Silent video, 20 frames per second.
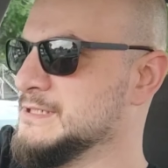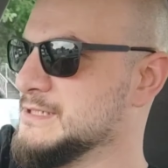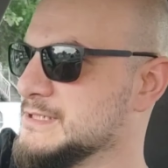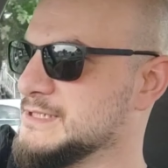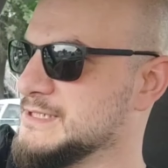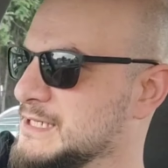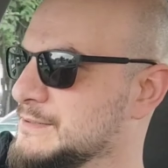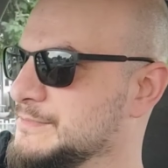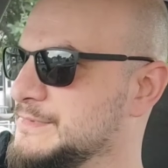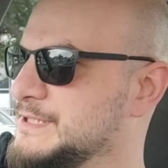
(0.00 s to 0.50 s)

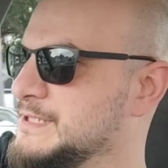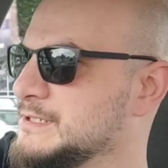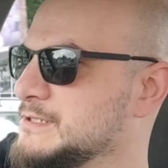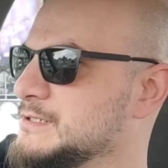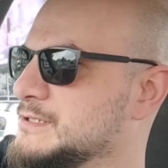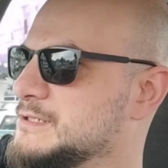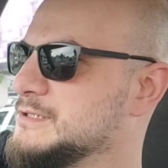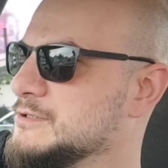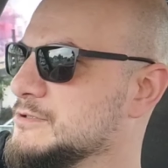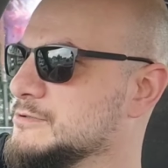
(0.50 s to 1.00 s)

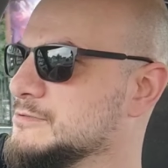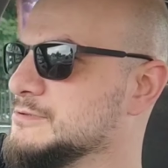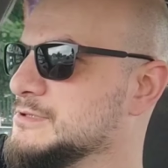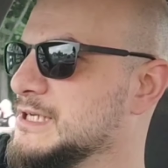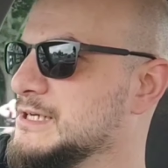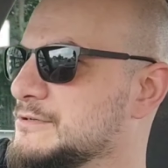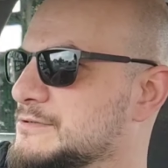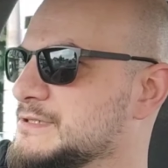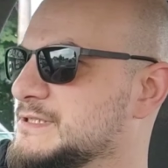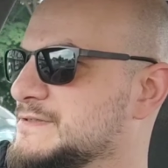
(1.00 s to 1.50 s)
something so
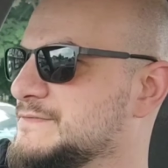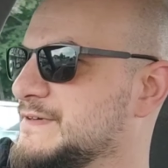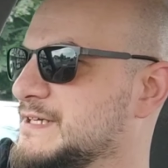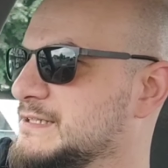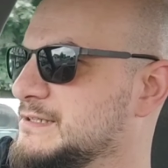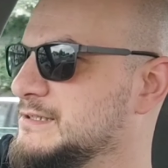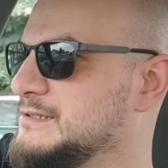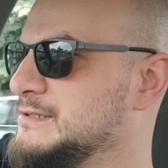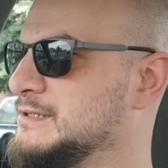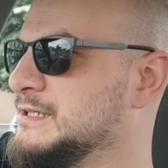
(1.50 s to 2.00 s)
now it's
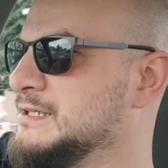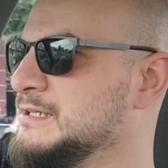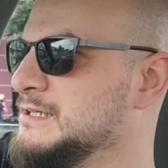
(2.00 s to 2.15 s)
faded